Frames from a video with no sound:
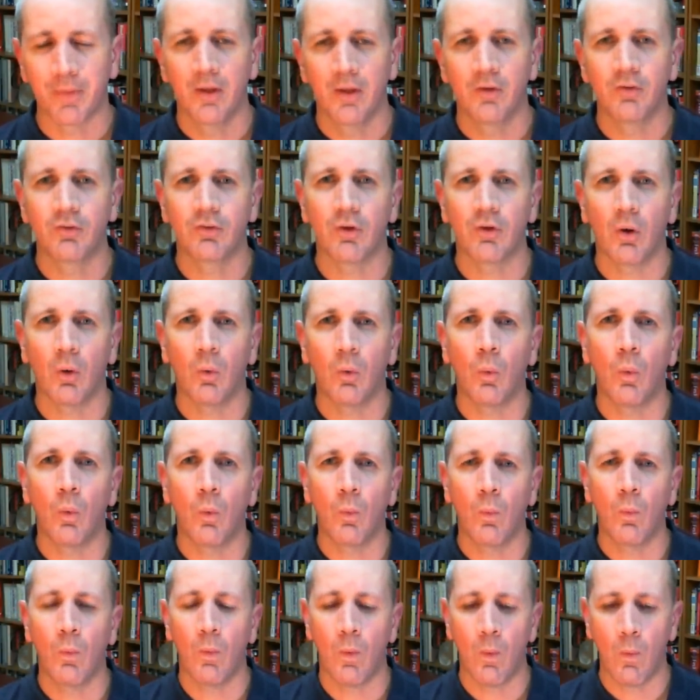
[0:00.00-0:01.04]
So
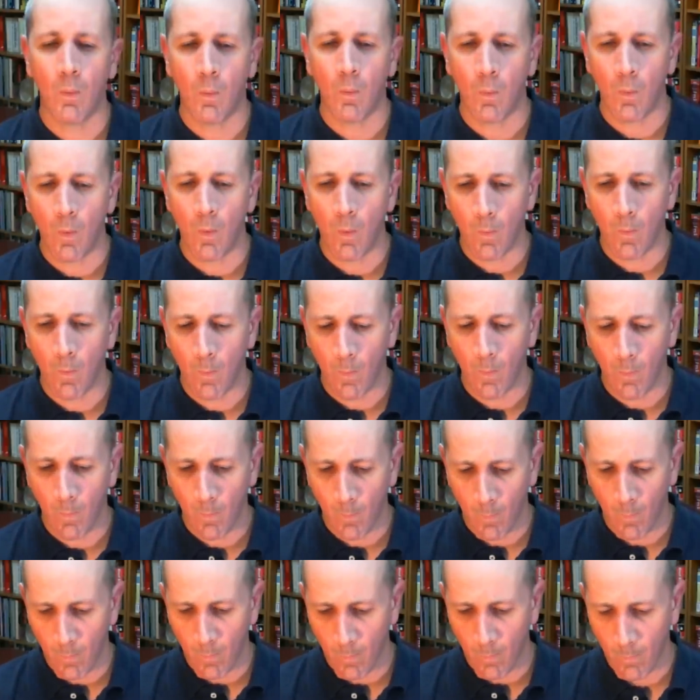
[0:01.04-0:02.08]

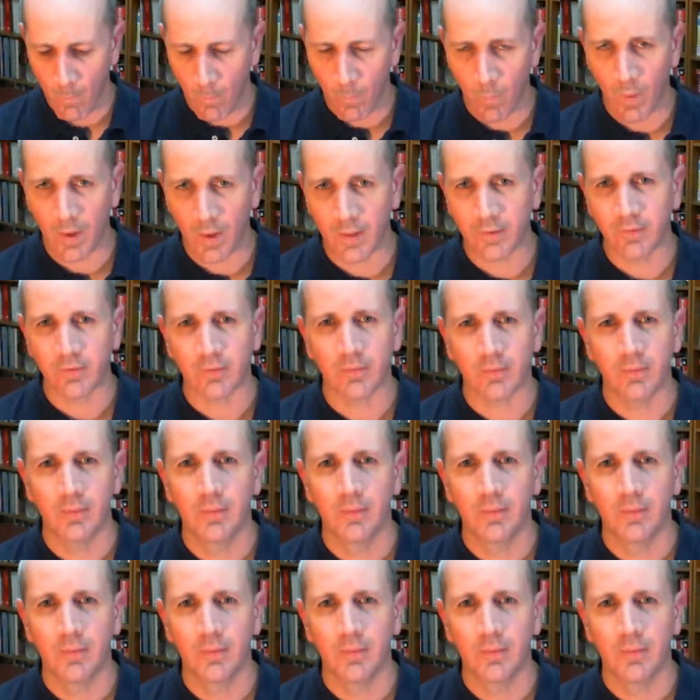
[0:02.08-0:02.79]
what?